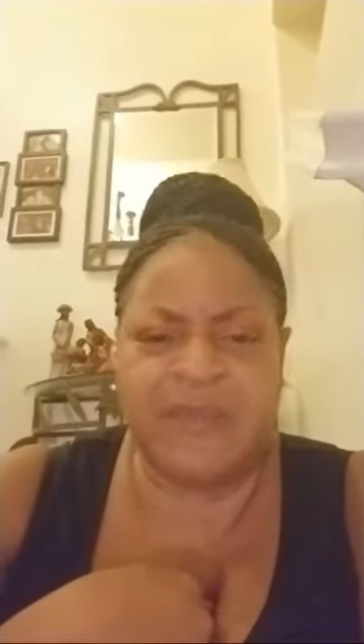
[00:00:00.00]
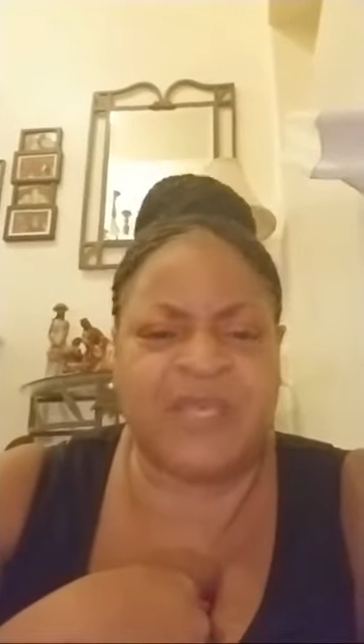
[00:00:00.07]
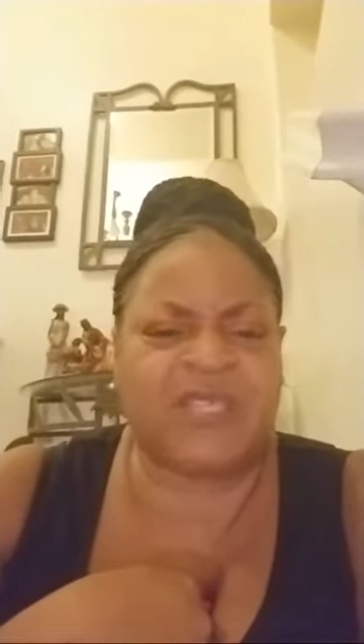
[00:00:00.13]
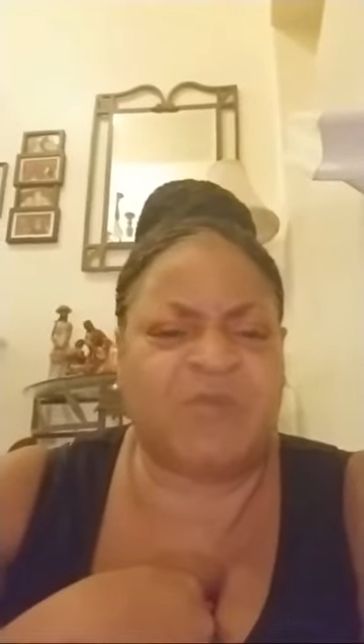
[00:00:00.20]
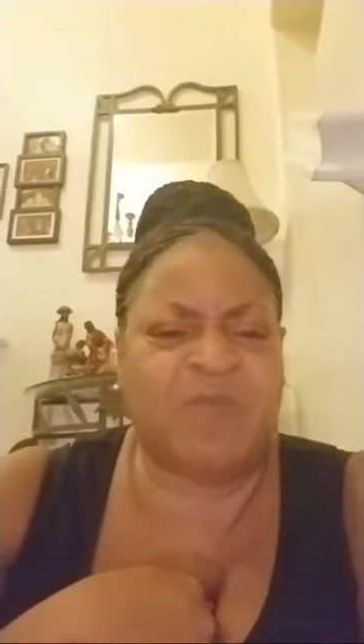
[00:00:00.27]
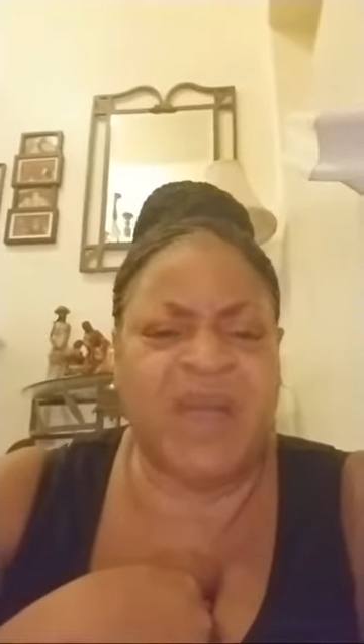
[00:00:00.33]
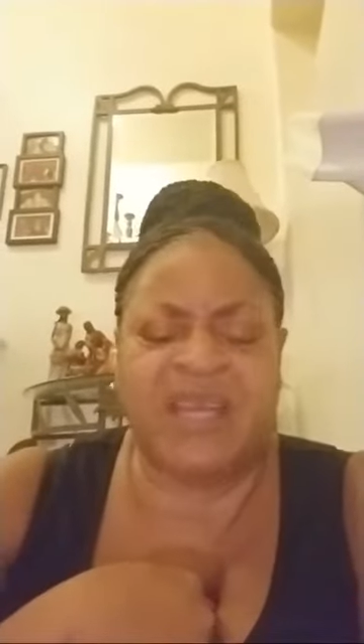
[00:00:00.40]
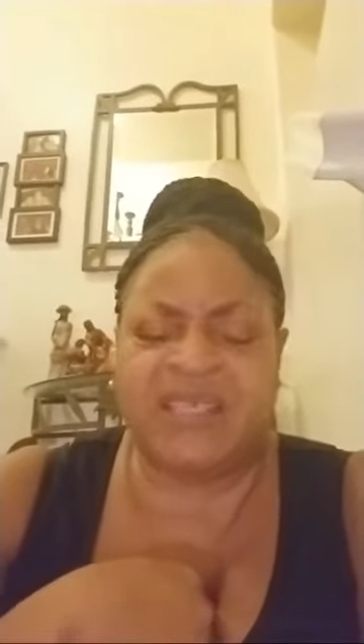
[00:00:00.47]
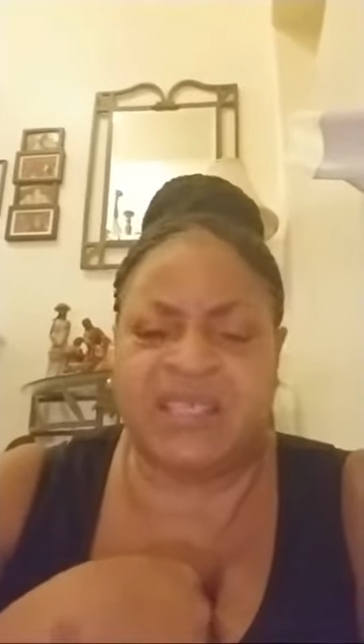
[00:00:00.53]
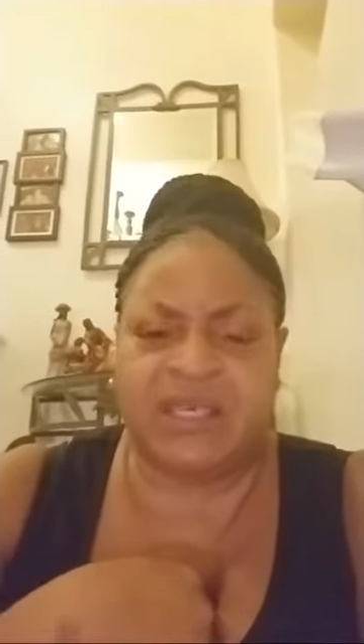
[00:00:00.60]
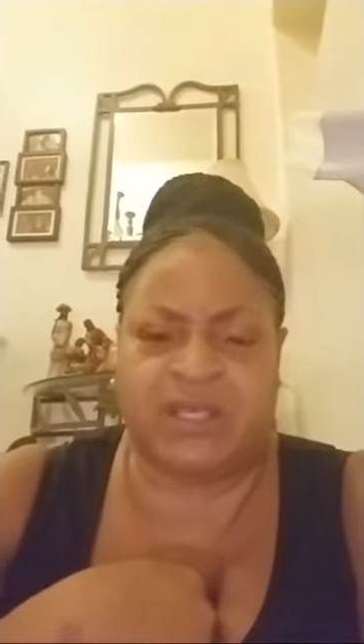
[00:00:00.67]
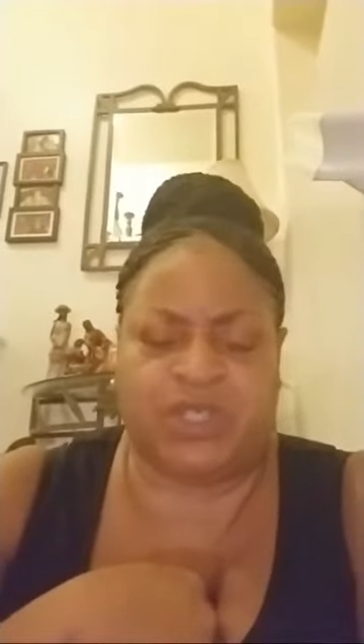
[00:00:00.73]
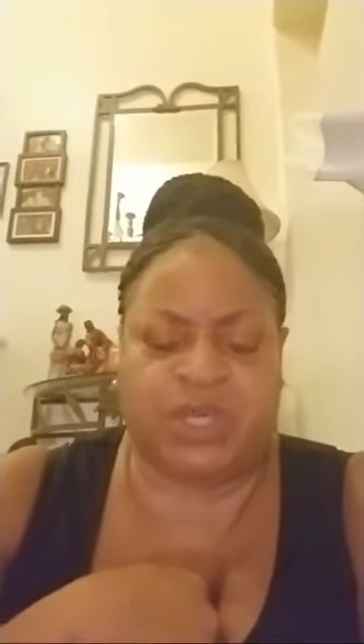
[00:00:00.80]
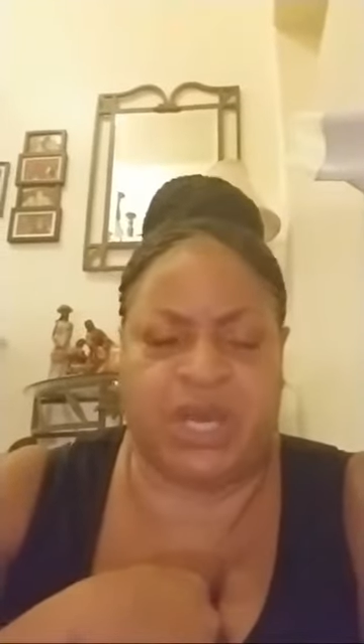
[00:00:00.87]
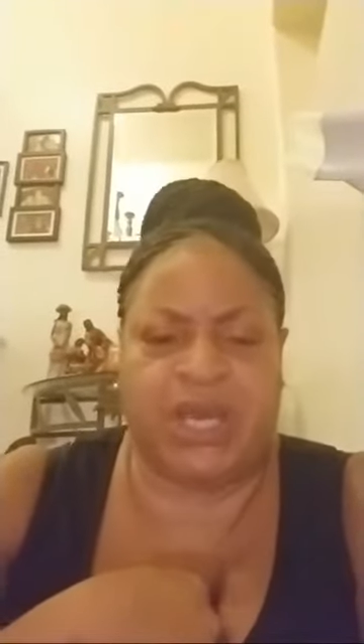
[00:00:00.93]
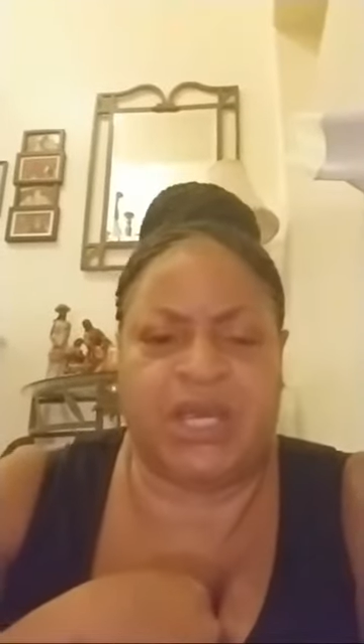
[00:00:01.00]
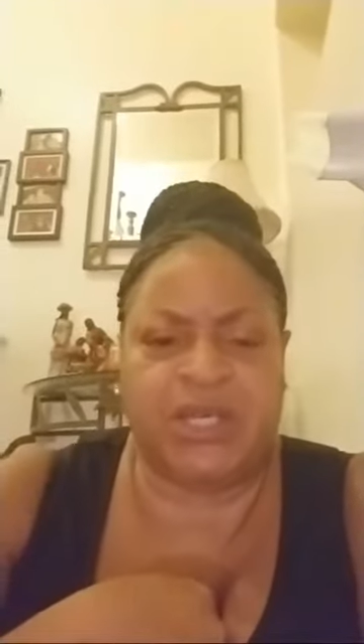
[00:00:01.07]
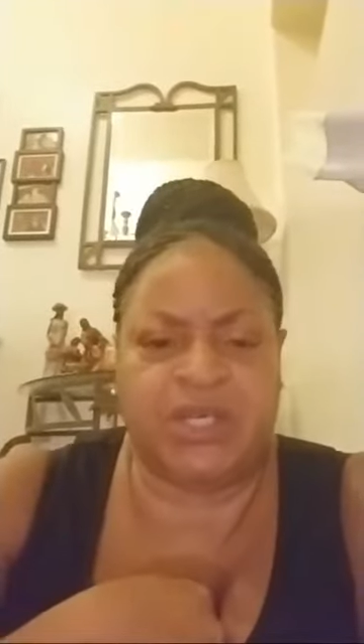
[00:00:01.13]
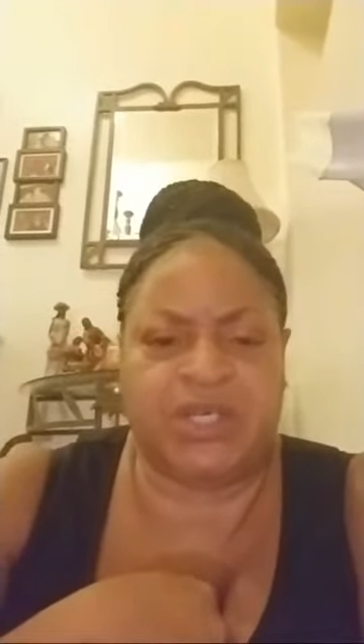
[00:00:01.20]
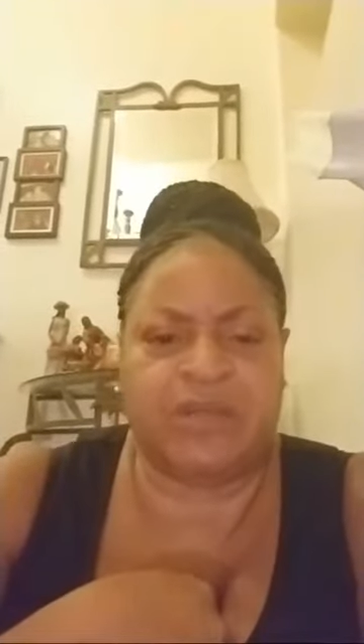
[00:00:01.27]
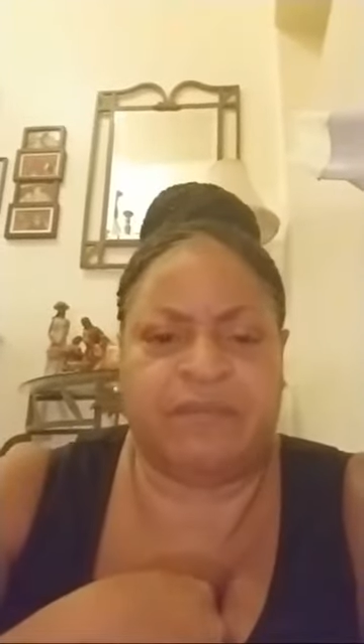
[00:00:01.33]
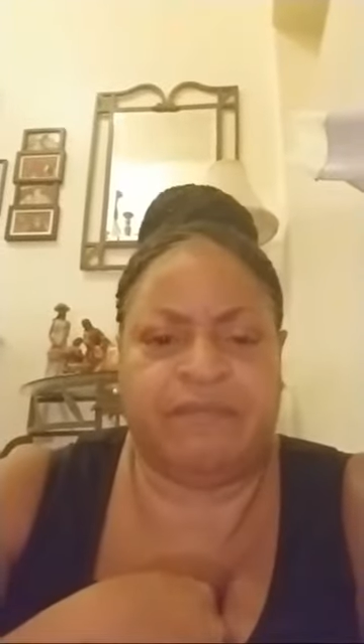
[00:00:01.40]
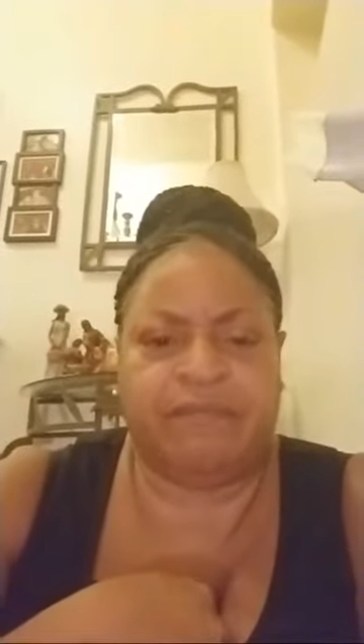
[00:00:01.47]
expecting change.